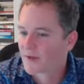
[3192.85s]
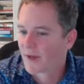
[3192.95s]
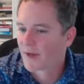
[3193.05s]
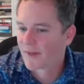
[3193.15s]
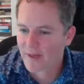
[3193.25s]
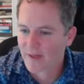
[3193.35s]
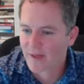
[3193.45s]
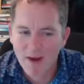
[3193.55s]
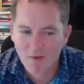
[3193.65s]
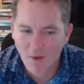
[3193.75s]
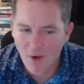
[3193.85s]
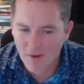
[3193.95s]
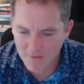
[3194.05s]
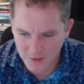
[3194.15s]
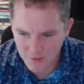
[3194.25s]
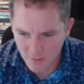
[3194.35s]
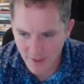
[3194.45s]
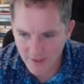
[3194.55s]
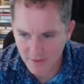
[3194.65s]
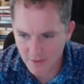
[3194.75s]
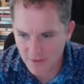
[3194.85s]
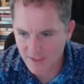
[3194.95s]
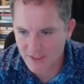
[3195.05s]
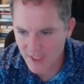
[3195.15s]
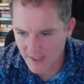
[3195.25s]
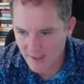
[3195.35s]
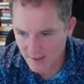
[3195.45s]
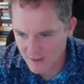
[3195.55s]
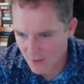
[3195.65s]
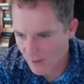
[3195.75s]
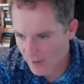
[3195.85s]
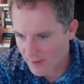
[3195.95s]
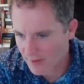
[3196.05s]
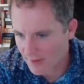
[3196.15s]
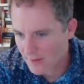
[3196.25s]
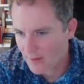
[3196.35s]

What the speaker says: So I think you're better off just regularly checking the torque